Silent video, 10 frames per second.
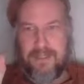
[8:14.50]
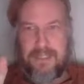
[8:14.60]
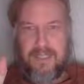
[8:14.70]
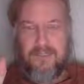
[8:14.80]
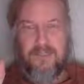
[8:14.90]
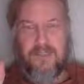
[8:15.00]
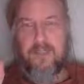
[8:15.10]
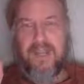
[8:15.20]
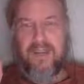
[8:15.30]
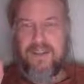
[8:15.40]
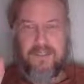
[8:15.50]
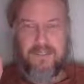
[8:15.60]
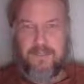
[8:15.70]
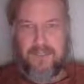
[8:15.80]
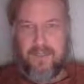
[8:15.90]
sub areas
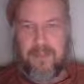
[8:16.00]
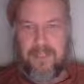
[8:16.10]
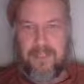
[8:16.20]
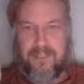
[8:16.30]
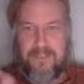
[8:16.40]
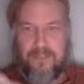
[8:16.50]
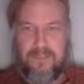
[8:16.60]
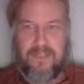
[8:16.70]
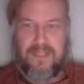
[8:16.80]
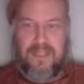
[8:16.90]
of sub areas,